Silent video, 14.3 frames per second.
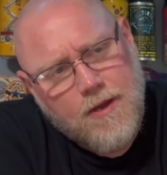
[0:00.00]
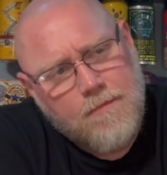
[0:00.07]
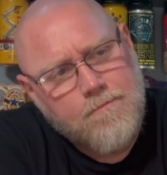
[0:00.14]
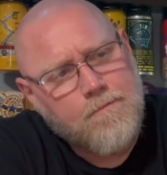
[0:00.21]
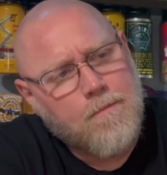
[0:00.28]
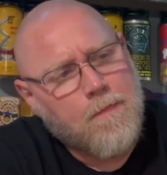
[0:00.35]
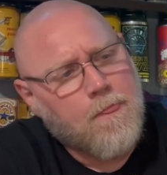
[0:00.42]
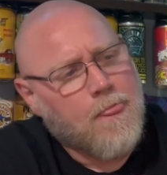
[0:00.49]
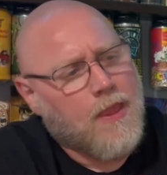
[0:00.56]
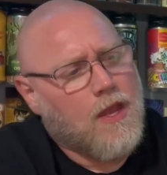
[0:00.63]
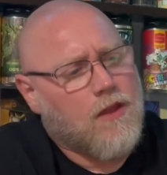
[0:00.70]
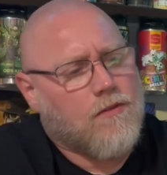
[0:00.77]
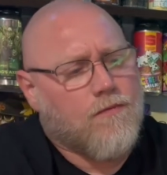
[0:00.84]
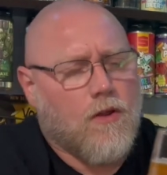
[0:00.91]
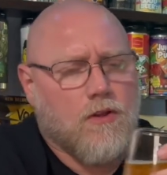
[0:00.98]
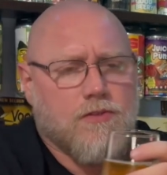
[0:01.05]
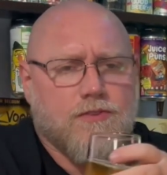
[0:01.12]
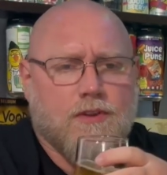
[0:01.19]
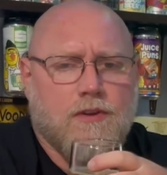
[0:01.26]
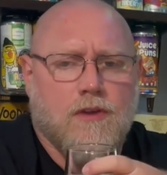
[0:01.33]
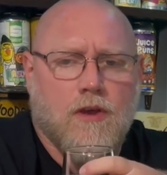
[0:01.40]
As far
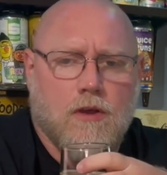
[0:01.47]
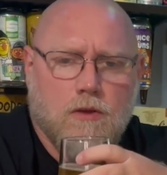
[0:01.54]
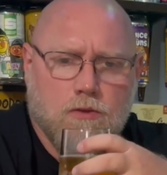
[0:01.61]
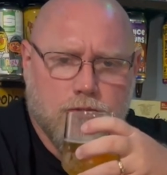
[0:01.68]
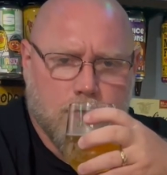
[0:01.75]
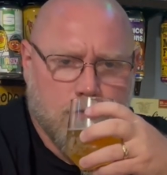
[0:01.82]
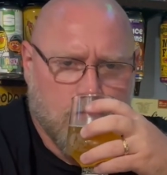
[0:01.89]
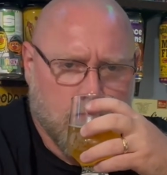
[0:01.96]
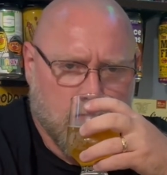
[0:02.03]
as the nose,